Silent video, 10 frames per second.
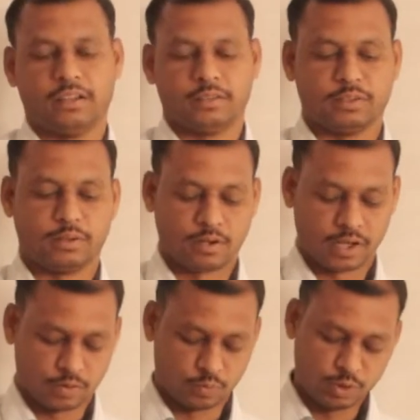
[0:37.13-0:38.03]

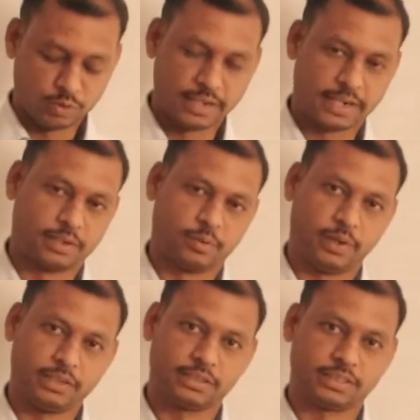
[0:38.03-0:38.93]
We know that
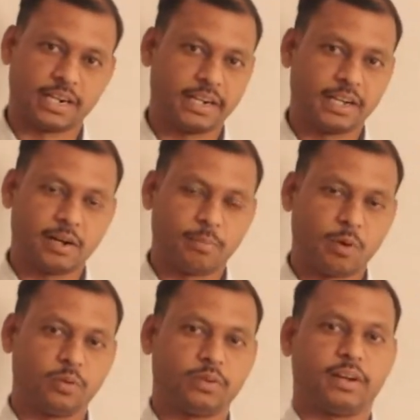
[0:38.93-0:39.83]
when starting
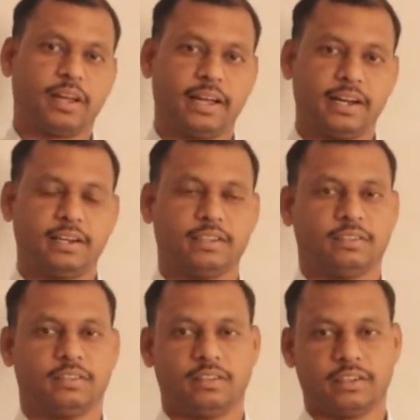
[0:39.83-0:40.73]
compound and
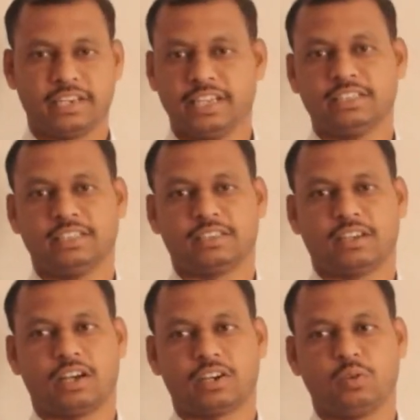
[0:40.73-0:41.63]

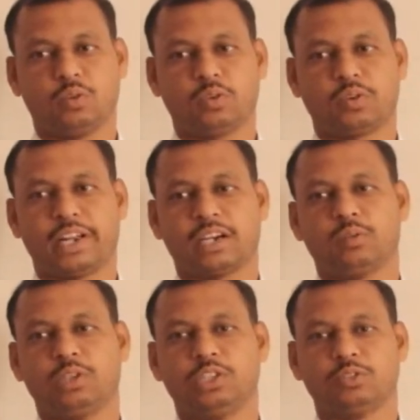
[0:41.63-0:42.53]
reagent are going to react
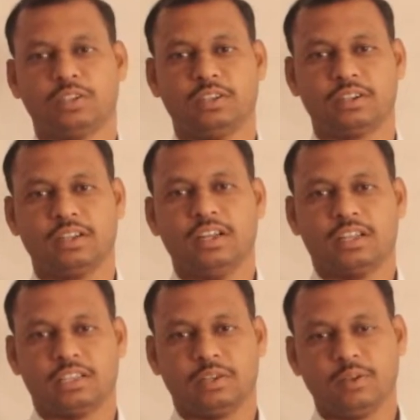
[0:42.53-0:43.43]
with each other,
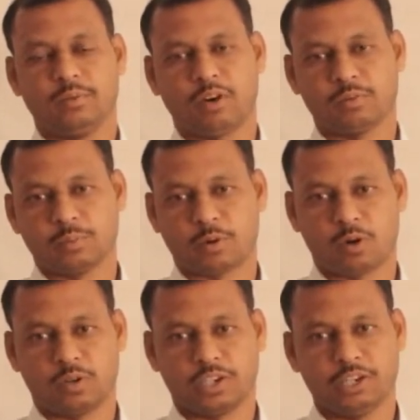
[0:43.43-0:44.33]
they will form the product.